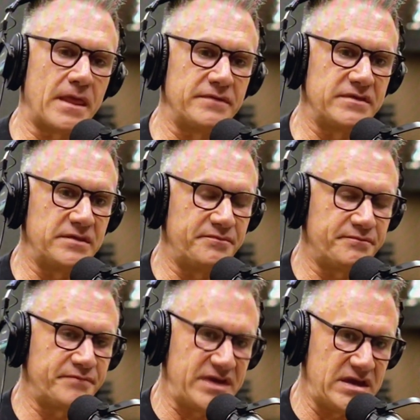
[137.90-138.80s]
the
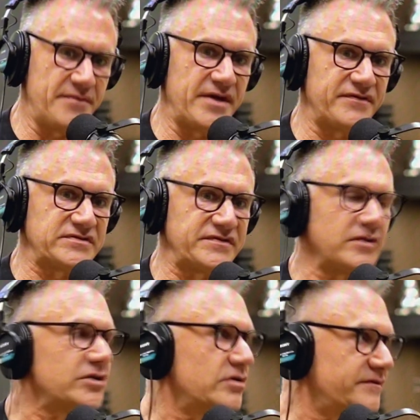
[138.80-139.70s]
PEMF is
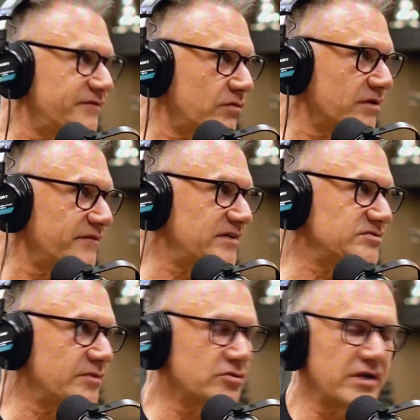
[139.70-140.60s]
very good for
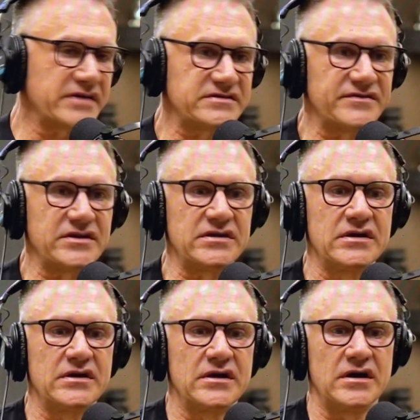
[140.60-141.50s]
vasomotor activity.
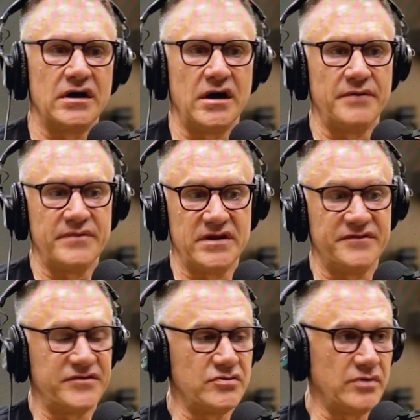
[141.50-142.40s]

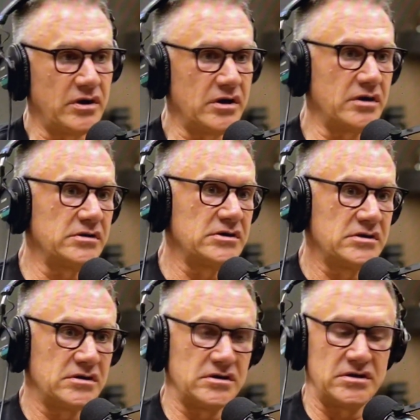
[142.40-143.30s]
If you are
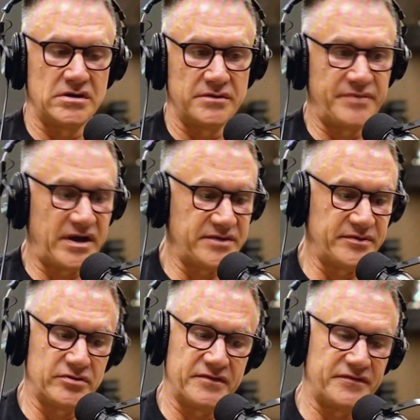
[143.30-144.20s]
a
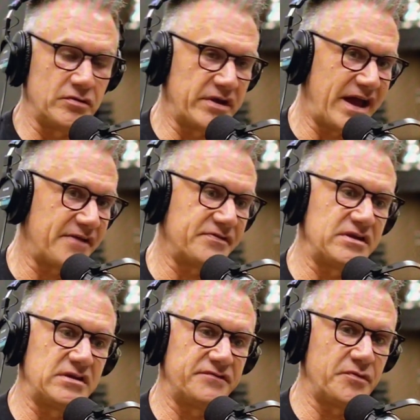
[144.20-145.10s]
bodybuilder, if you're an
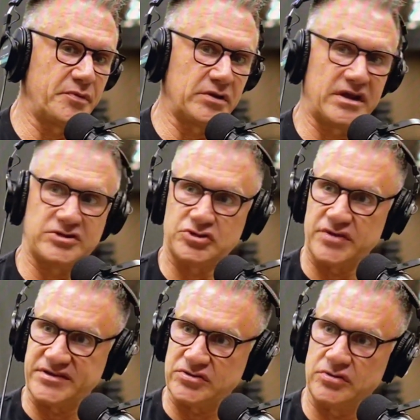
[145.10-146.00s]
athlete, if you put a lot of
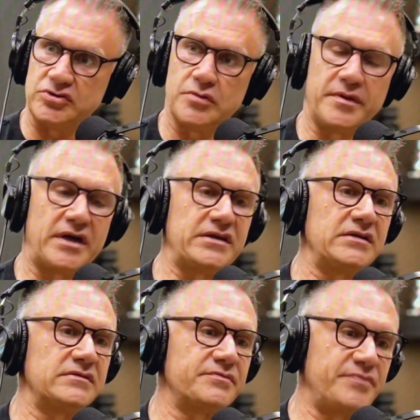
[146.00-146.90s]
stress on your
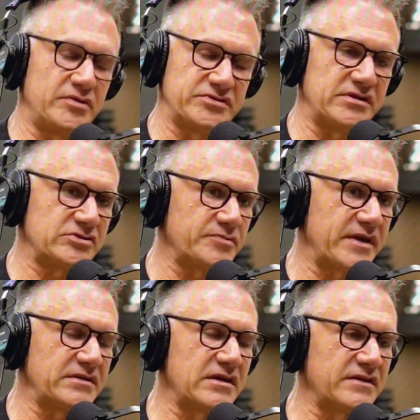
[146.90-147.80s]
body, pulse
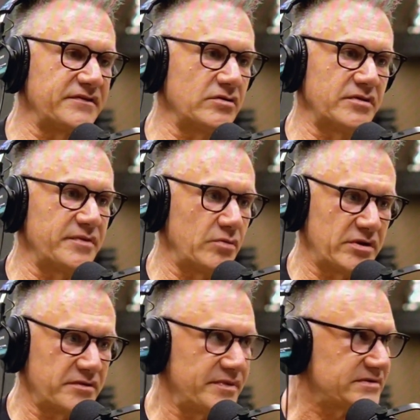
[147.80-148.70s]
electromagnetic field could be one
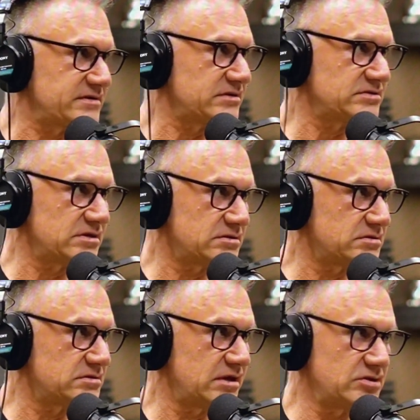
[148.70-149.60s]
of the best things
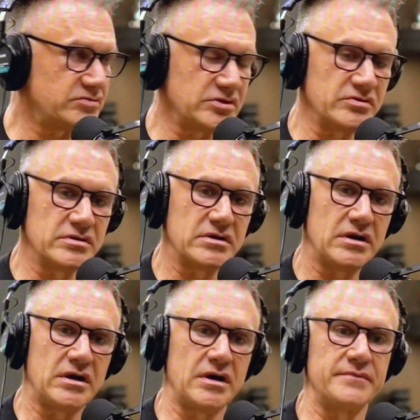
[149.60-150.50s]
that you do.
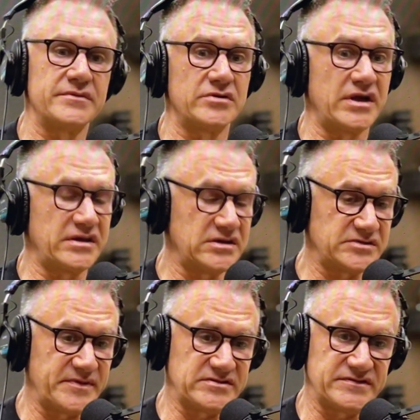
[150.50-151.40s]
They're not
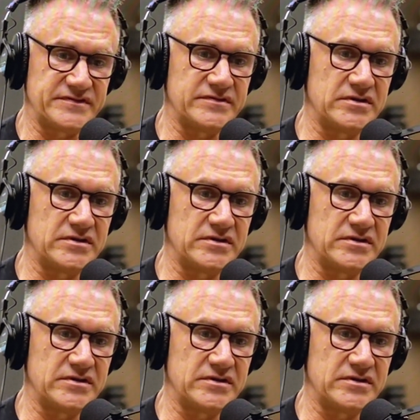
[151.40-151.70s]
inexpensive.